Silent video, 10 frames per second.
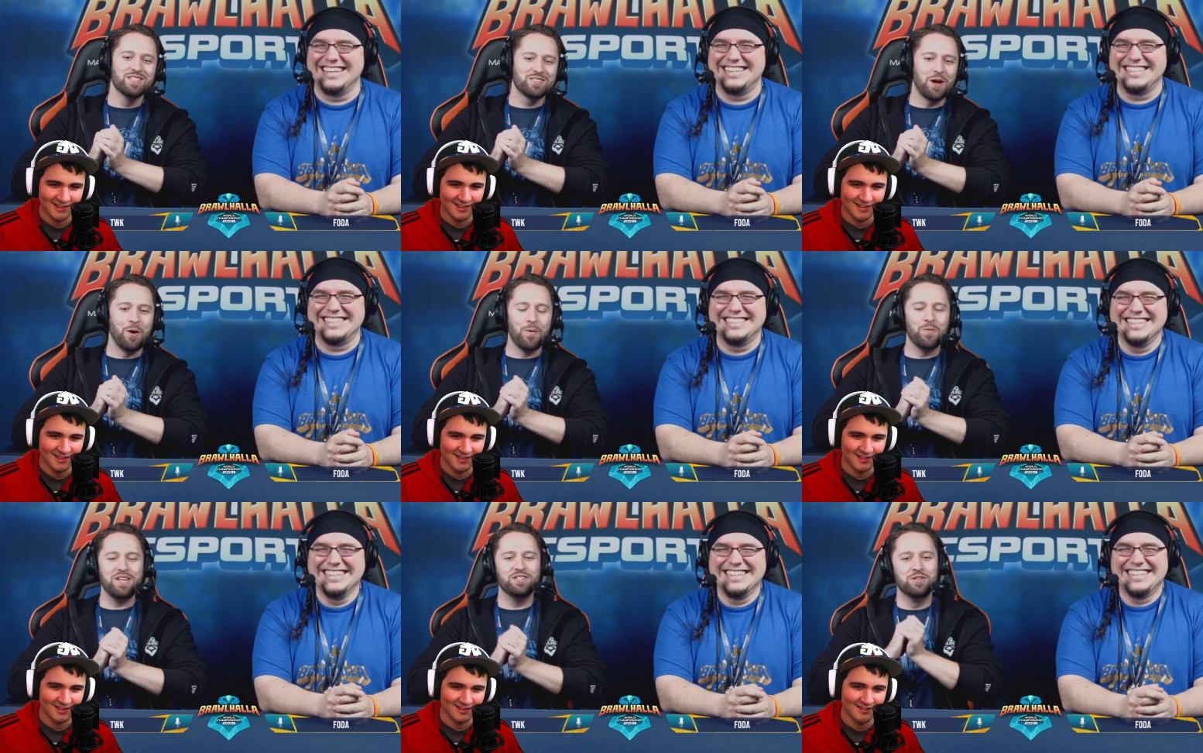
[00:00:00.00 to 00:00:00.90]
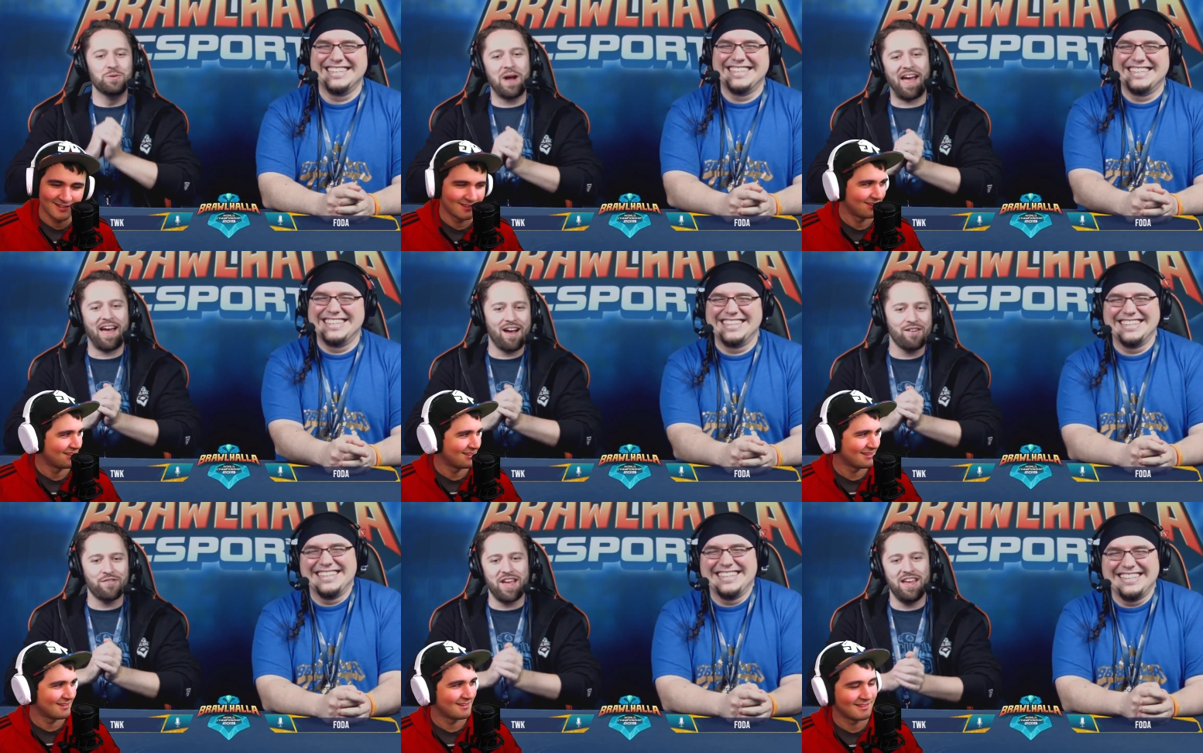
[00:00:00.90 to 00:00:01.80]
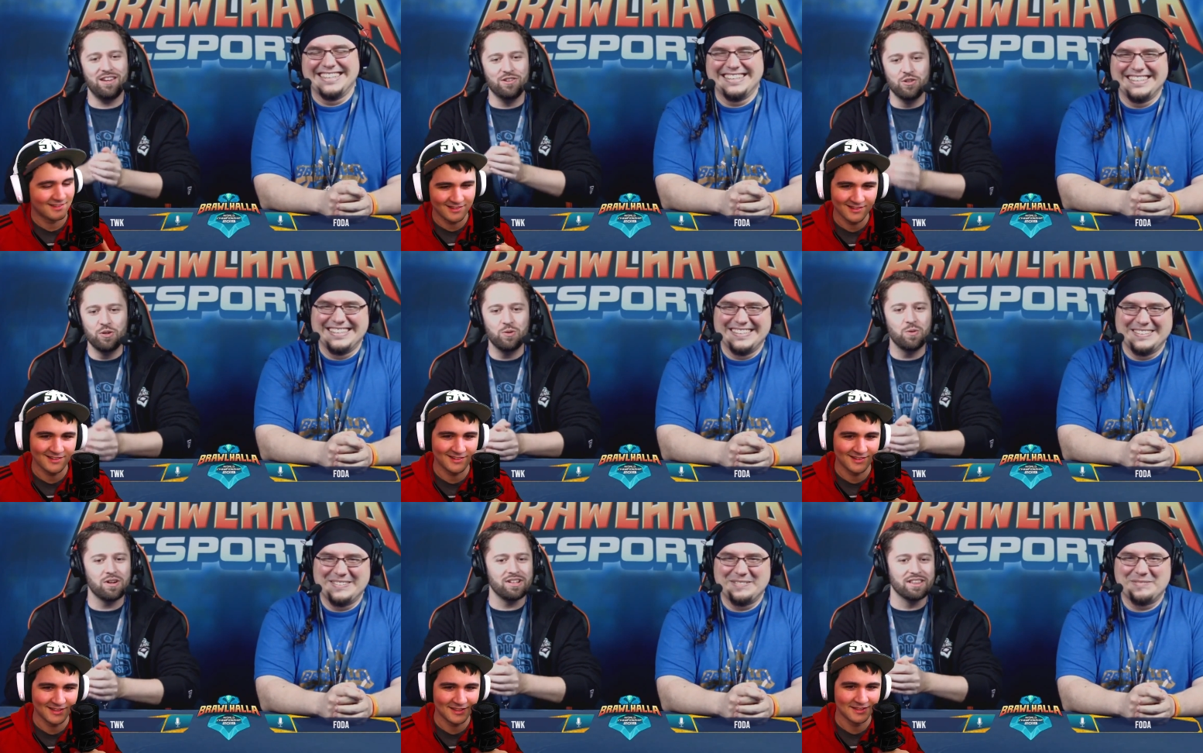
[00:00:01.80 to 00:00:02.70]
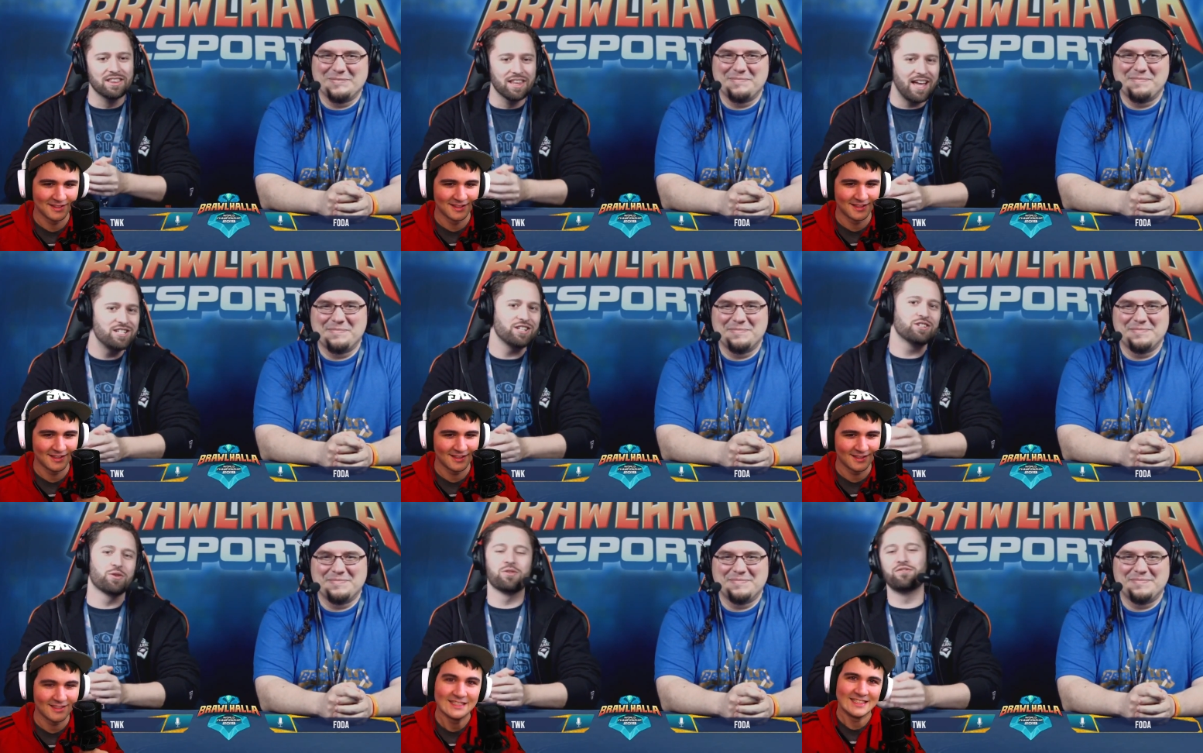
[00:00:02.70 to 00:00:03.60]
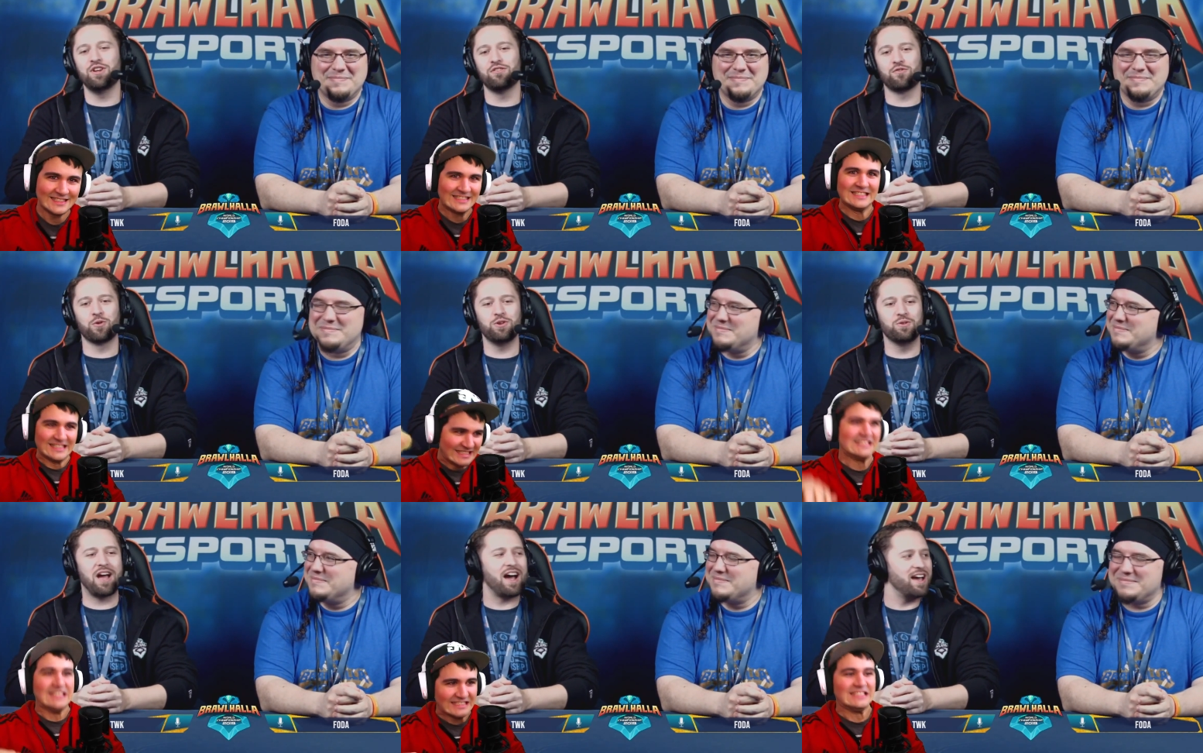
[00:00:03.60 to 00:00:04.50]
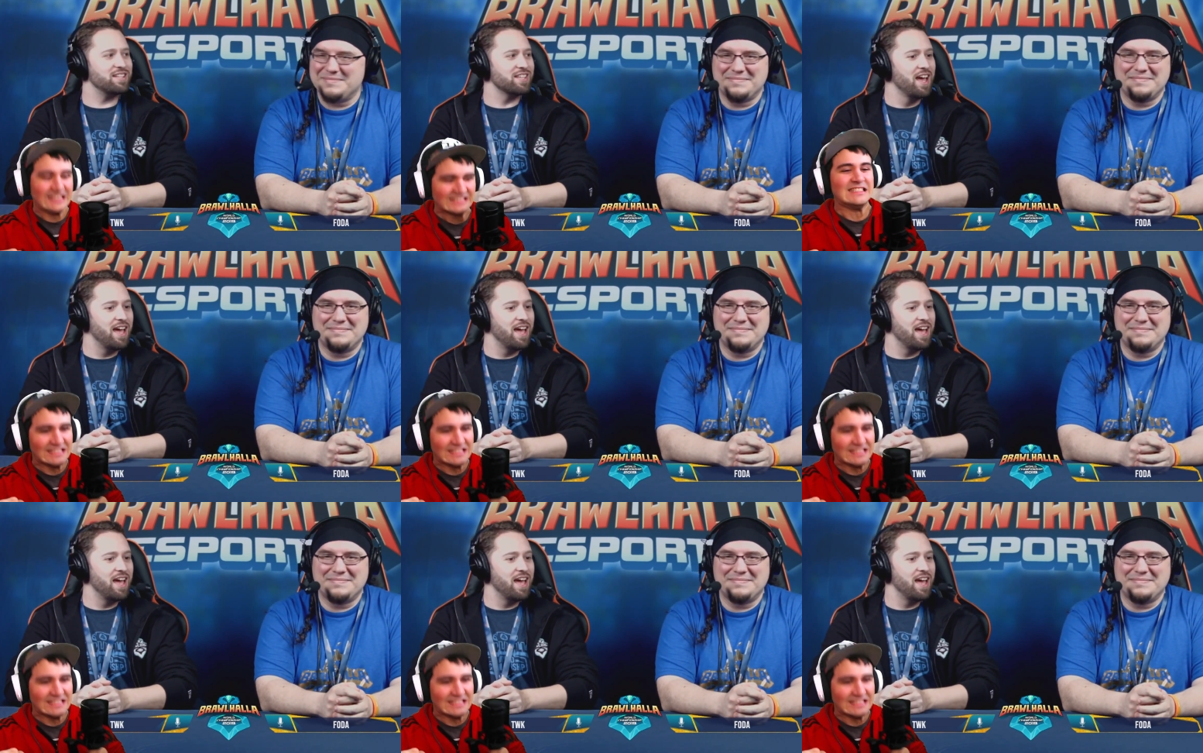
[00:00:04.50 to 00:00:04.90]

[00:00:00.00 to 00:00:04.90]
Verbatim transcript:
Speaker 1: so we do have a new legend to reveal for you guys.